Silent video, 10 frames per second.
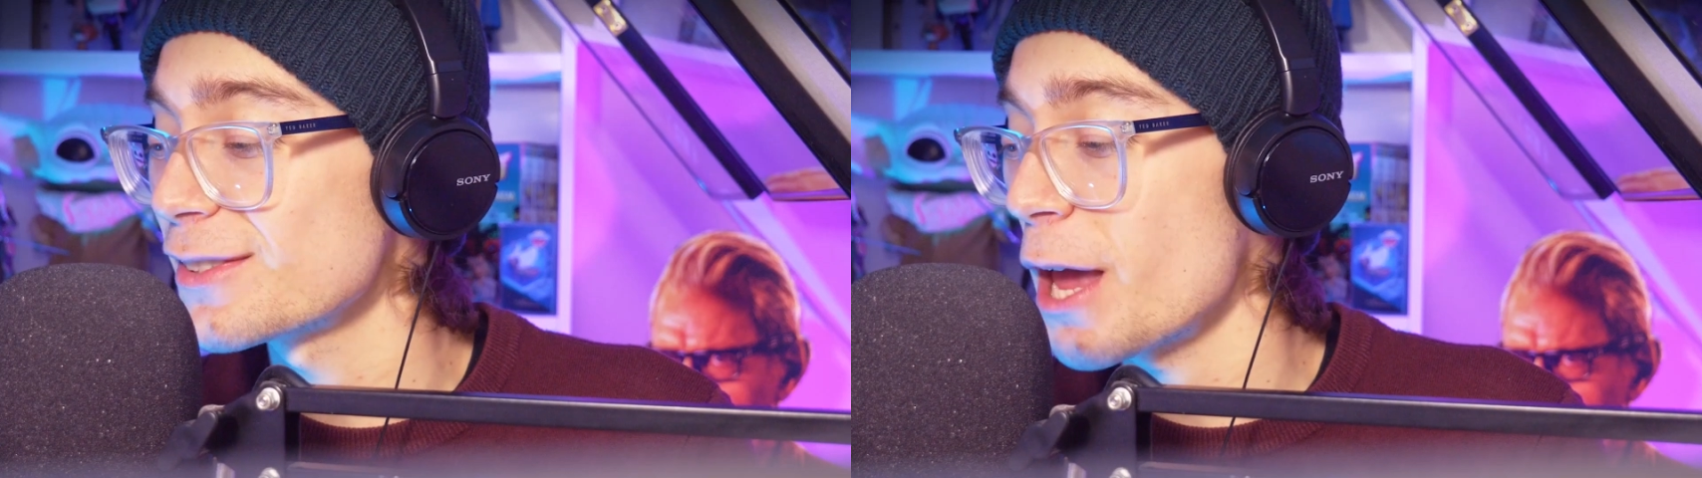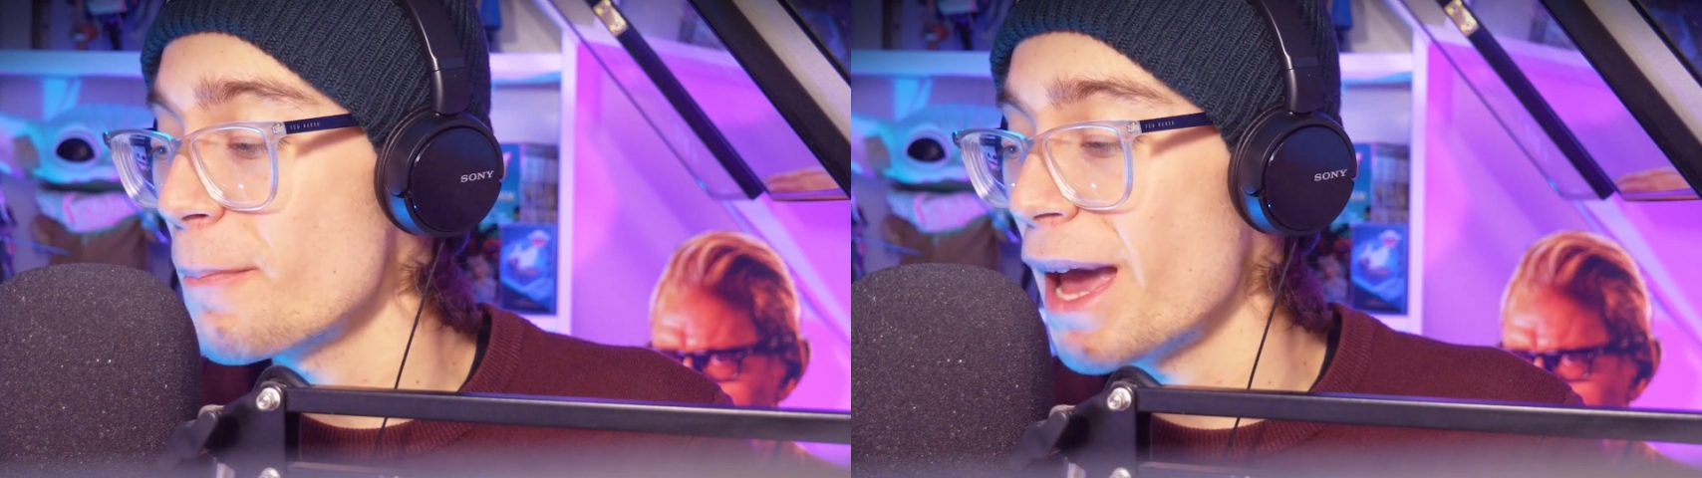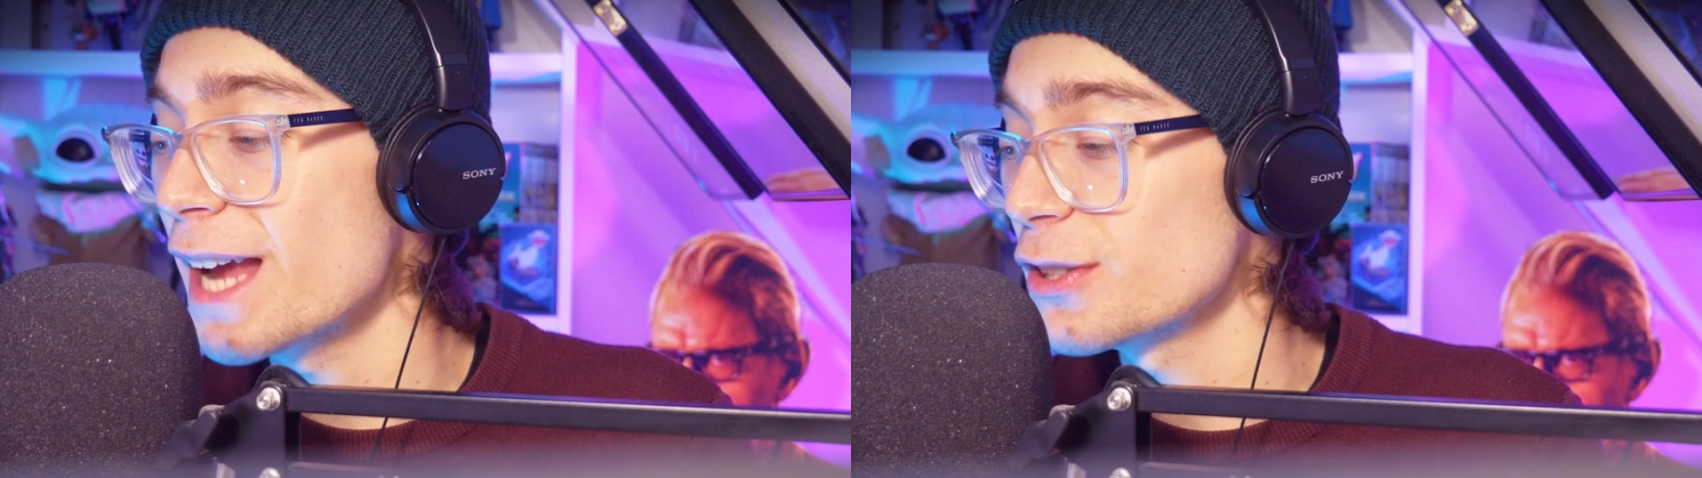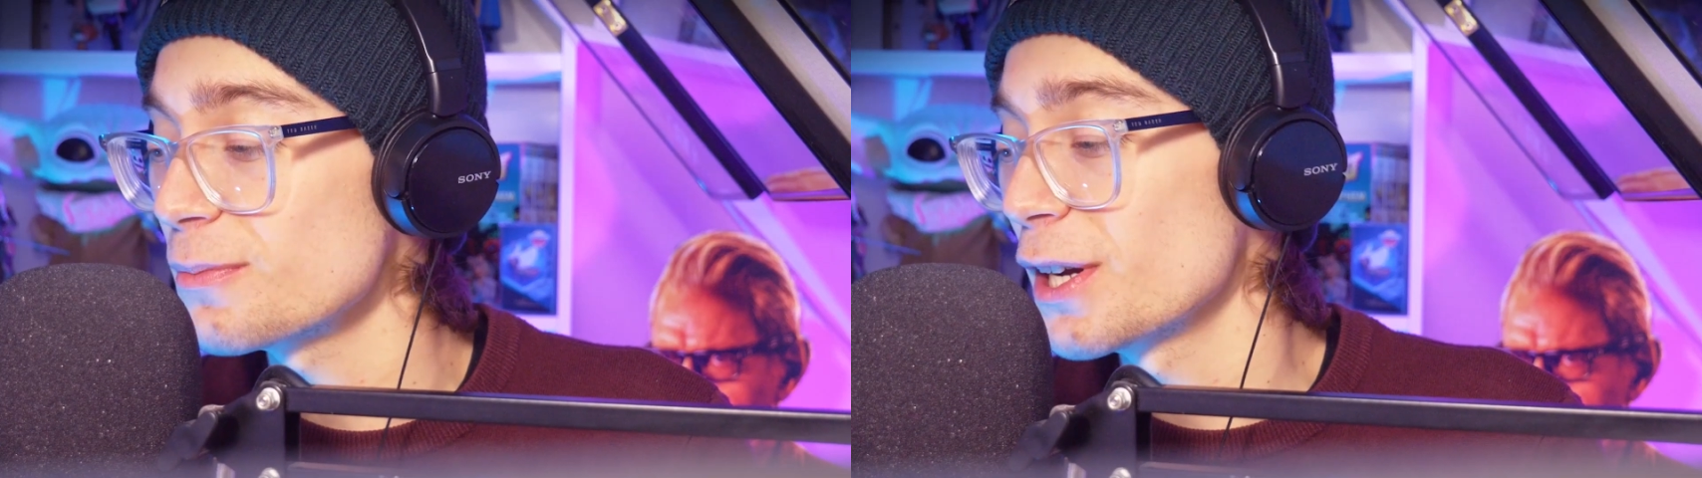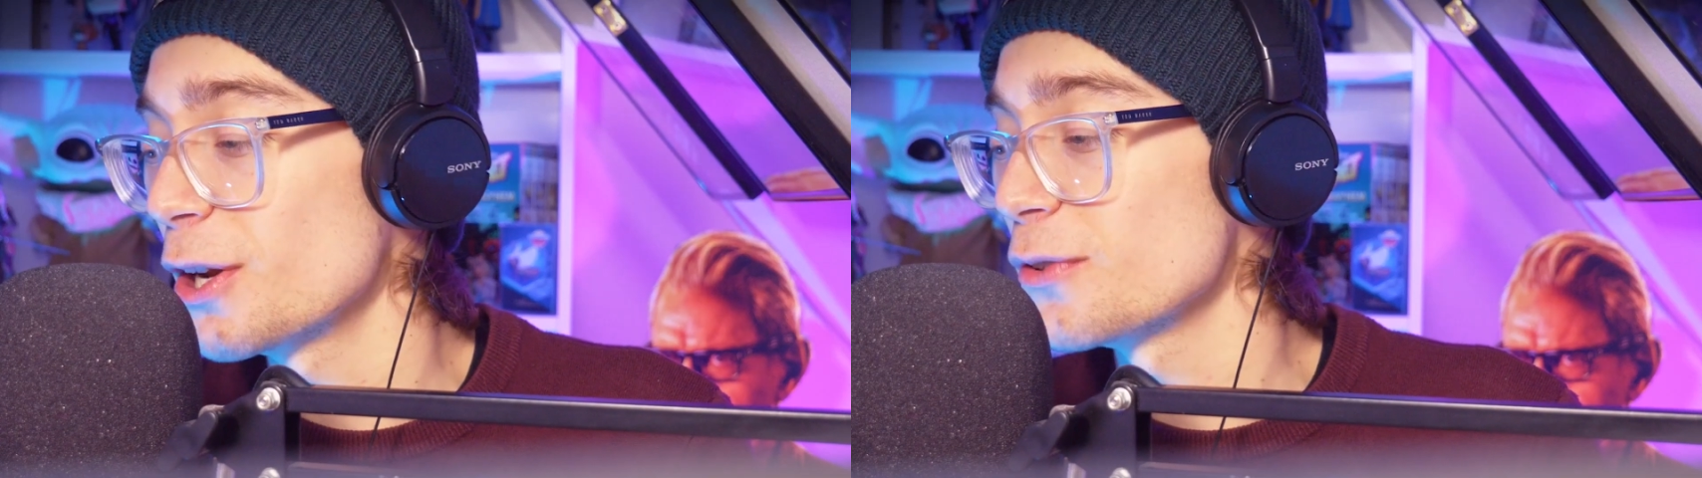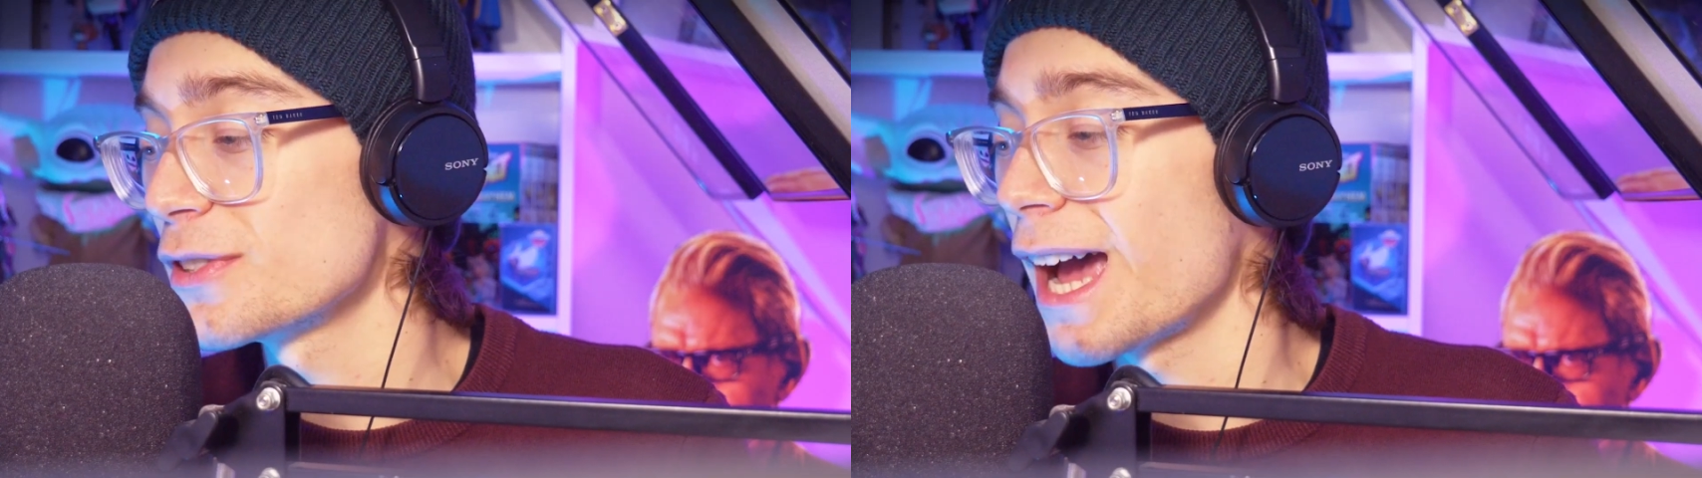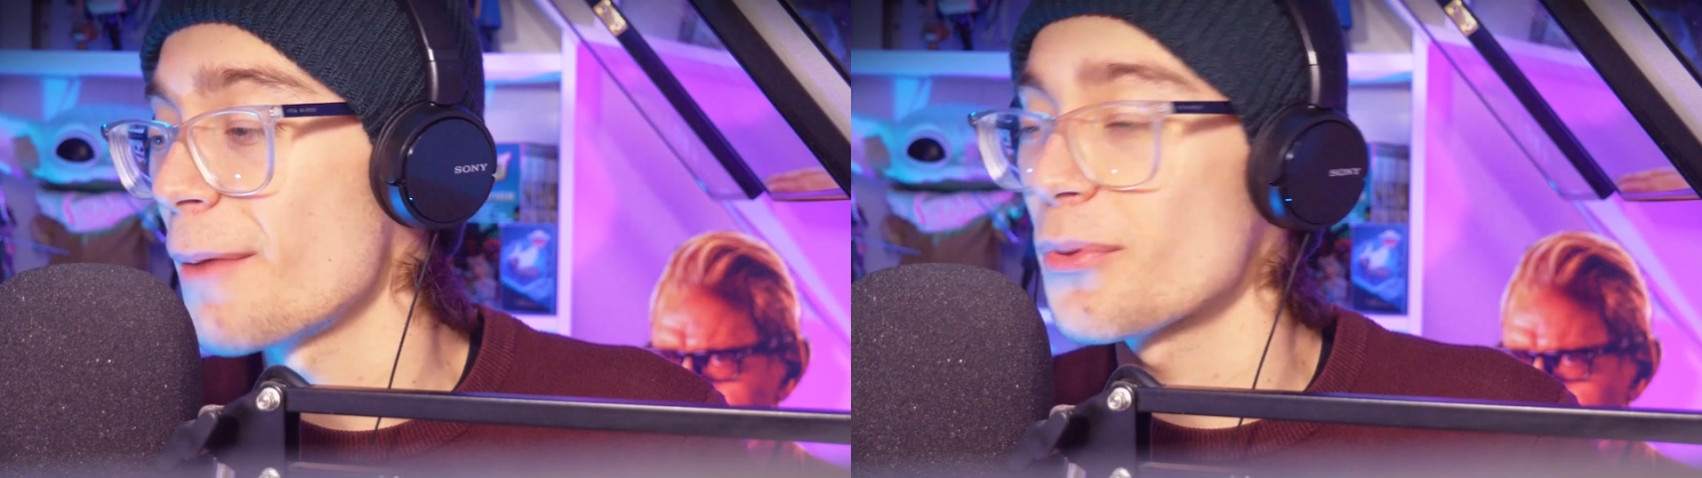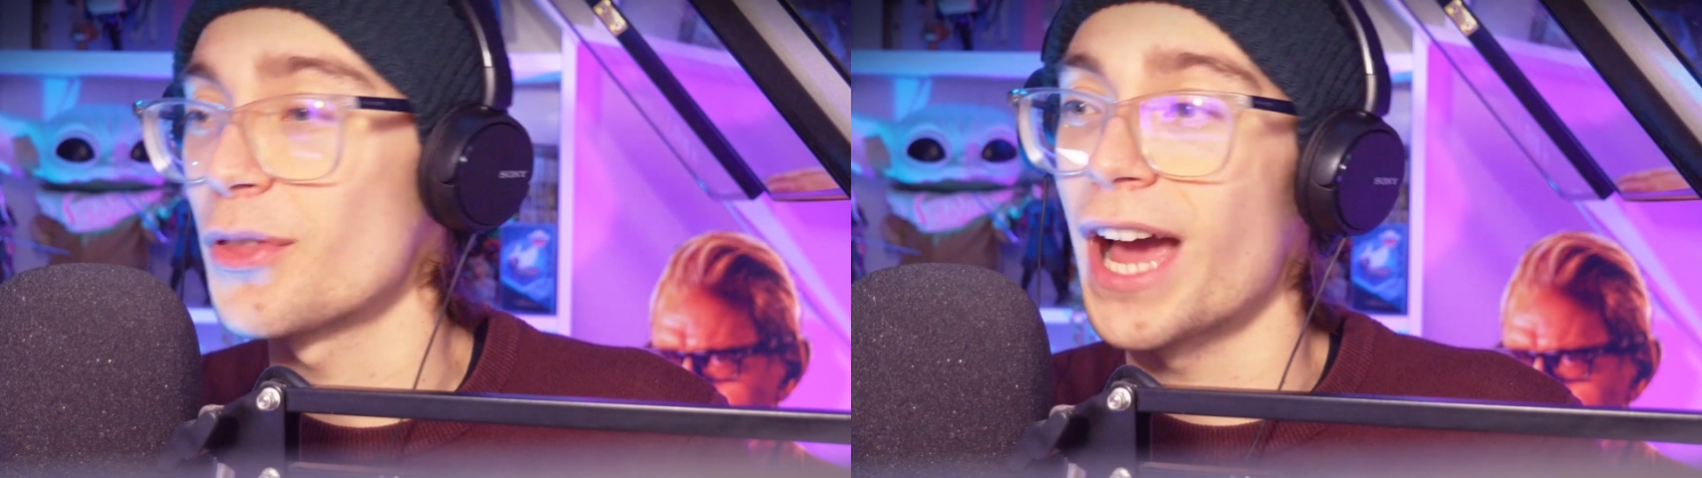is a page in my notes
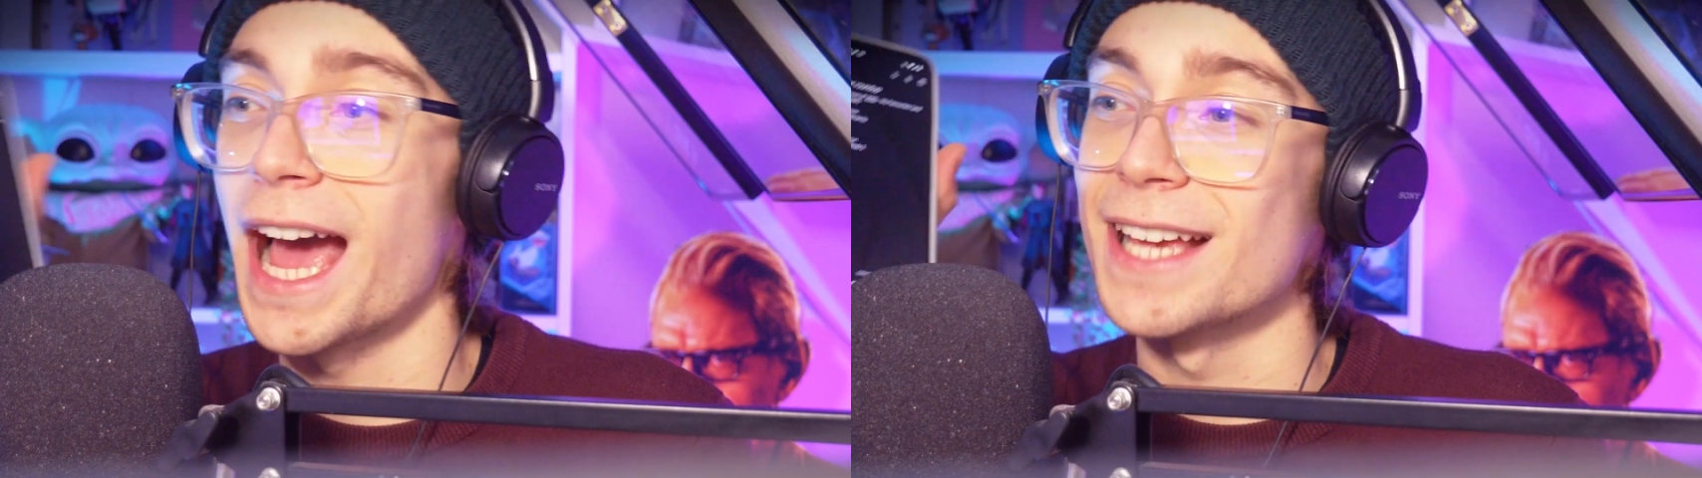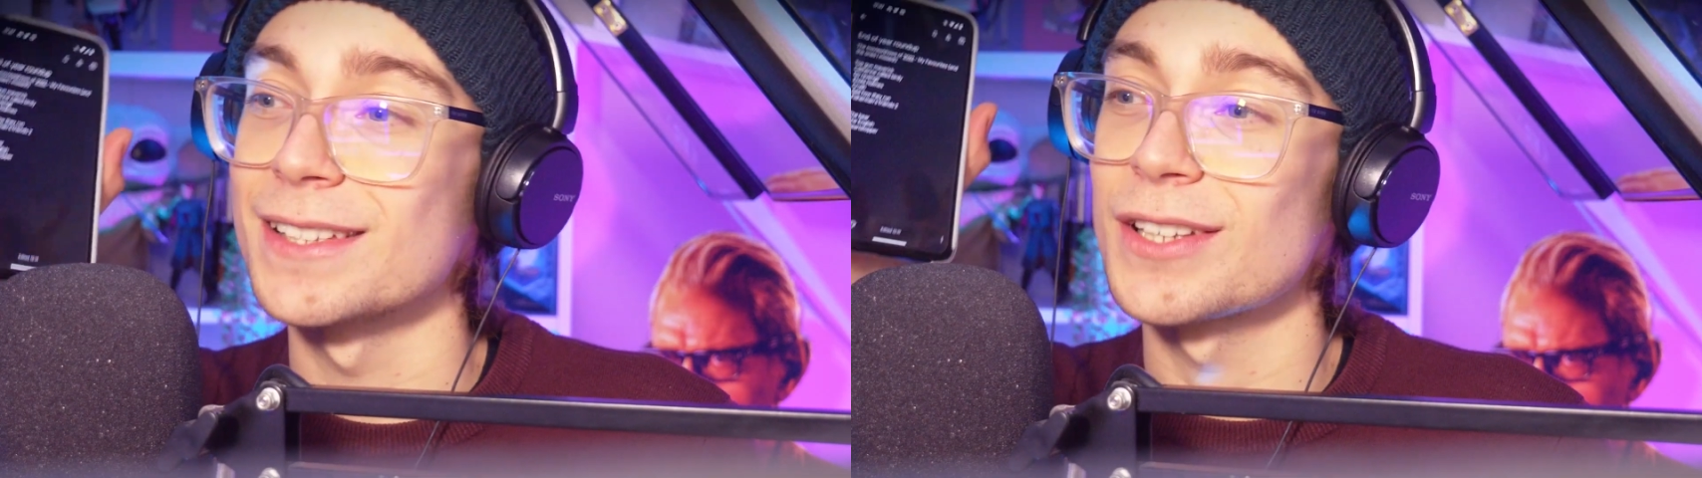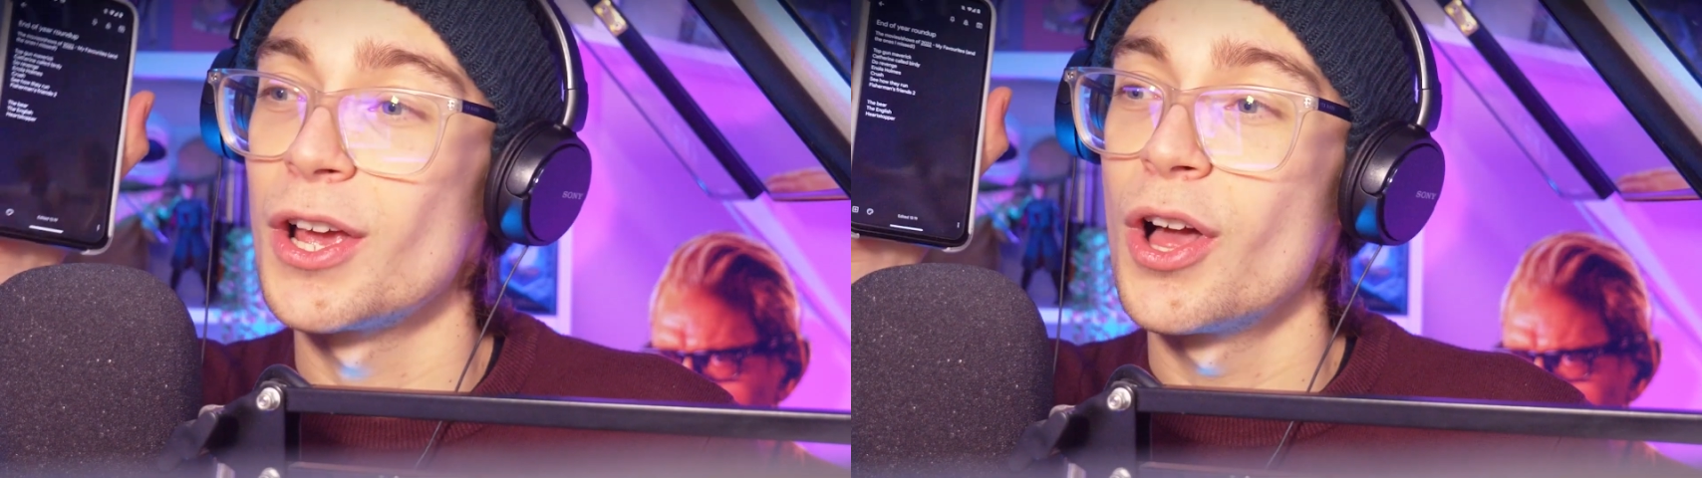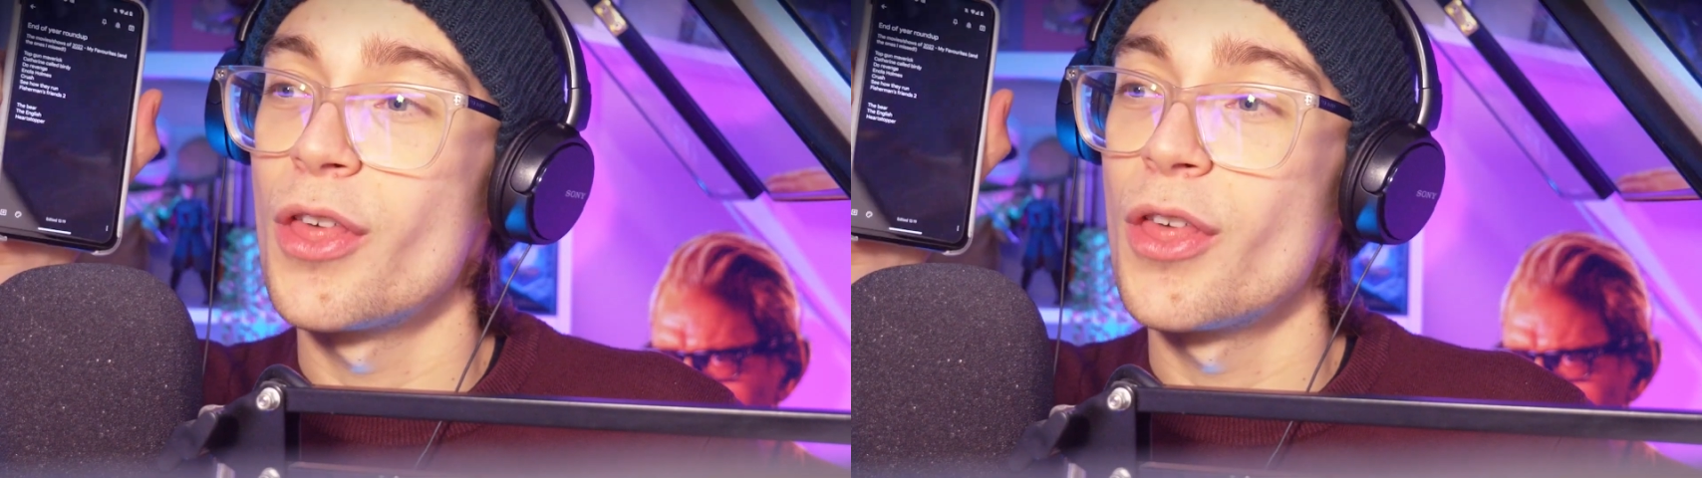app that has